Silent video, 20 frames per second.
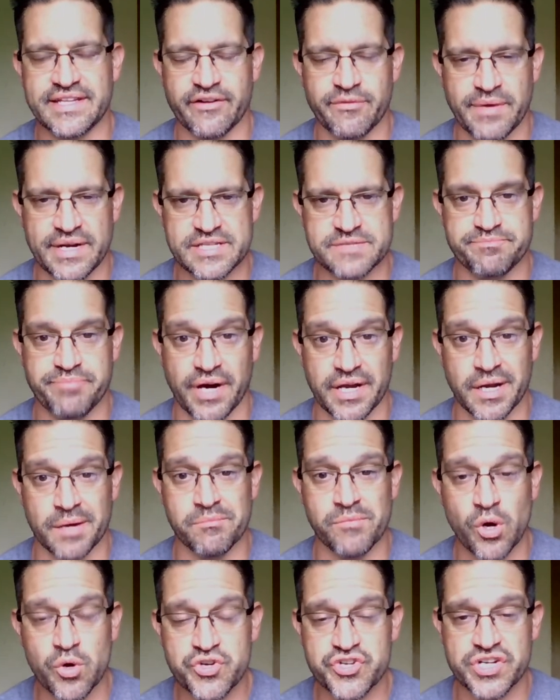everybody's butt
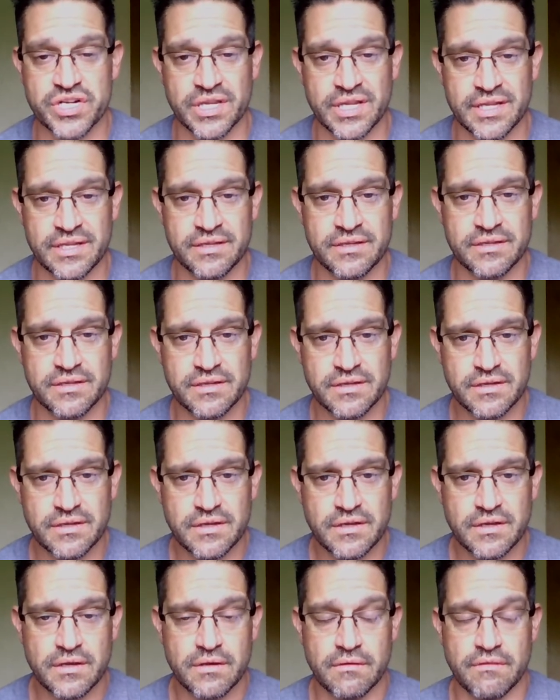emotionally,
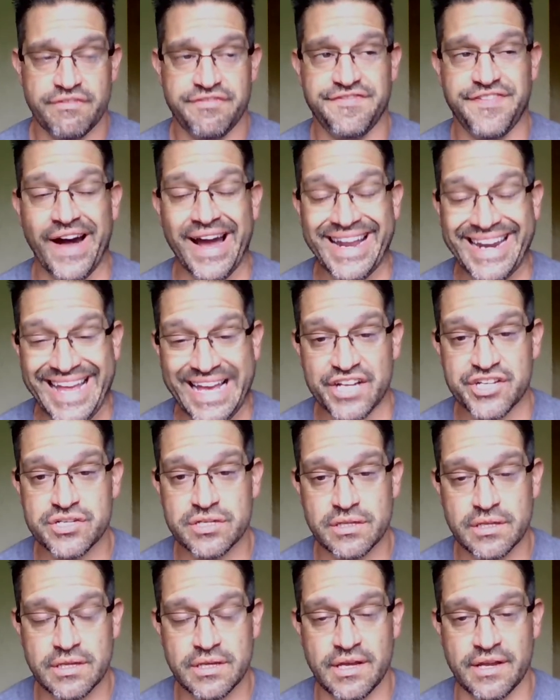
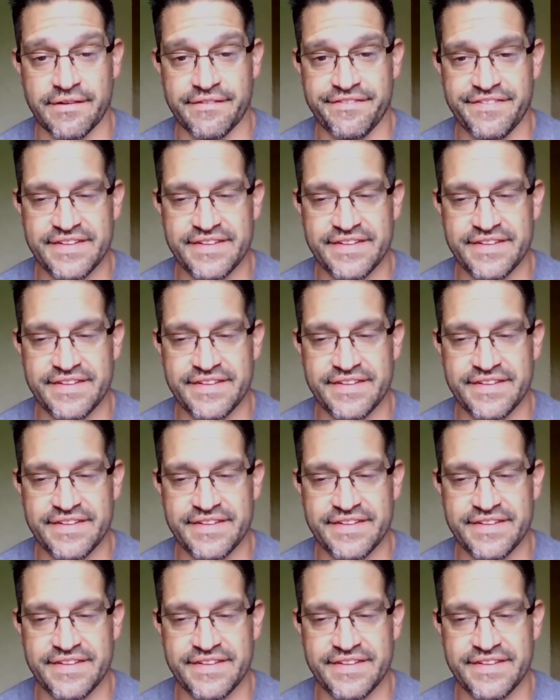financially, and